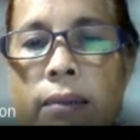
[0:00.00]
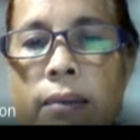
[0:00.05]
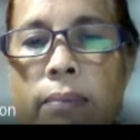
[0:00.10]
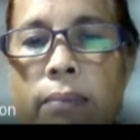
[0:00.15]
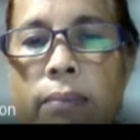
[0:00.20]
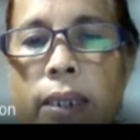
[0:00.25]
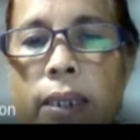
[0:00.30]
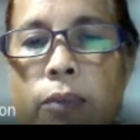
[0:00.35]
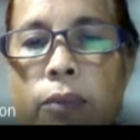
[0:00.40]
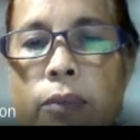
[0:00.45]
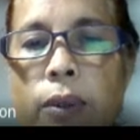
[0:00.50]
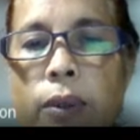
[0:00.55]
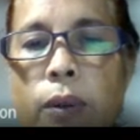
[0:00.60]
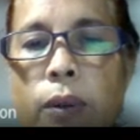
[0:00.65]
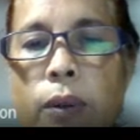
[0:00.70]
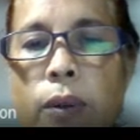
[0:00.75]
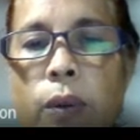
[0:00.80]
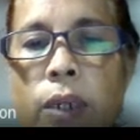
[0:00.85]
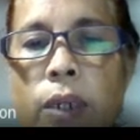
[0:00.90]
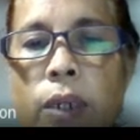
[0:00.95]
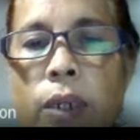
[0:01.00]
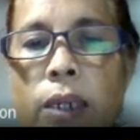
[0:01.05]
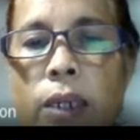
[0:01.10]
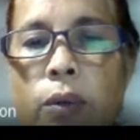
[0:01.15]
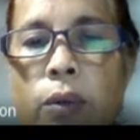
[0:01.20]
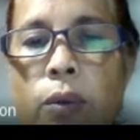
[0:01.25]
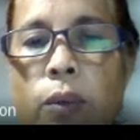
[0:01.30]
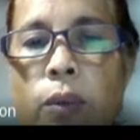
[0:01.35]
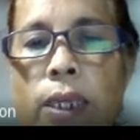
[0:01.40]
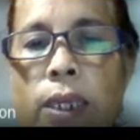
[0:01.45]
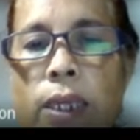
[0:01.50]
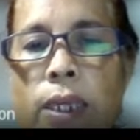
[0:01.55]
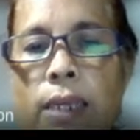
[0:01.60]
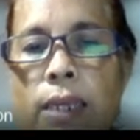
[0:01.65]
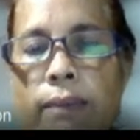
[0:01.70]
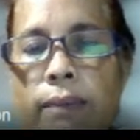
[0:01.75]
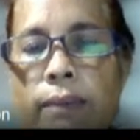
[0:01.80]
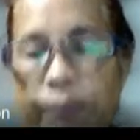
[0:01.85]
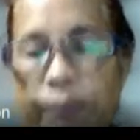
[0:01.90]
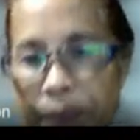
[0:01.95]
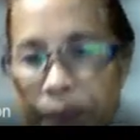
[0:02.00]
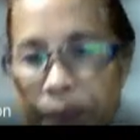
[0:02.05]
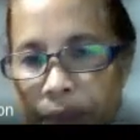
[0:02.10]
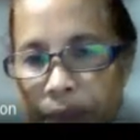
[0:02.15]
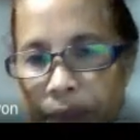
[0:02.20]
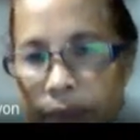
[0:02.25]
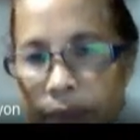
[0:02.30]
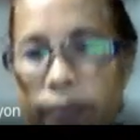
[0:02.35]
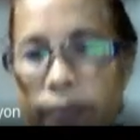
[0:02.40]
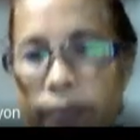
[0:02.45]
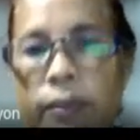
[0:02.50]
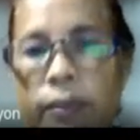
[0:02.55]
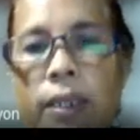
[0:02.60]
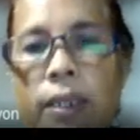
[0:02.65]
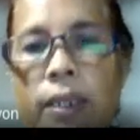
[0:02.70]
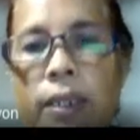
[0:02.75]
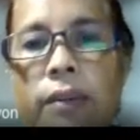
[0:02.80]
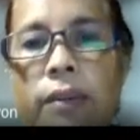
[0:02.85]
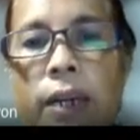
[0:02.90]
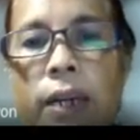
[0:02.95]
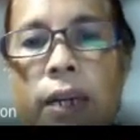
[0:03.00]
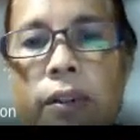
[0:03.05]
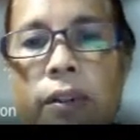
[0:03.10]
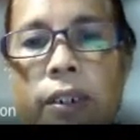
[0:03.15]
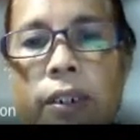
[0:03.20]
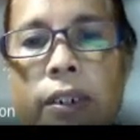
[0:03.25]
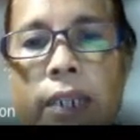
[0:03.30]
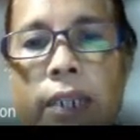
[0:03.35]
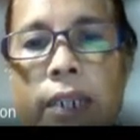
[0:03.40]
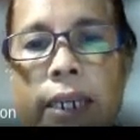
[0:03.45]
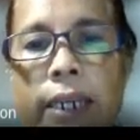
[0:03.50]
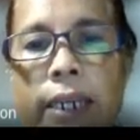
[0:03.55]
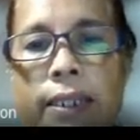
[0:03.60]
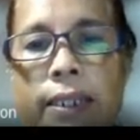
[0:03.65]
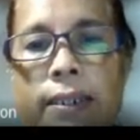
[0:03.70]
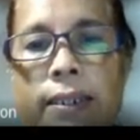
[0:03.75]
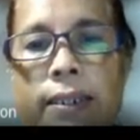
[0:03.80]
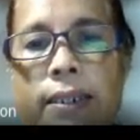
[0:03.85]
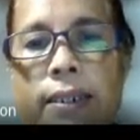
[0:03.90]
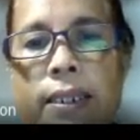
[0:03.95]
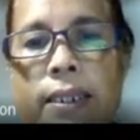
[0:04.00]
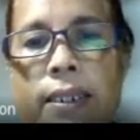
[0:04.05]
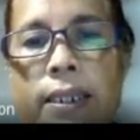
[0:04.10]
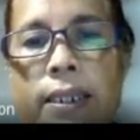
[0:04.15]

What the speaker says: but we only will recognize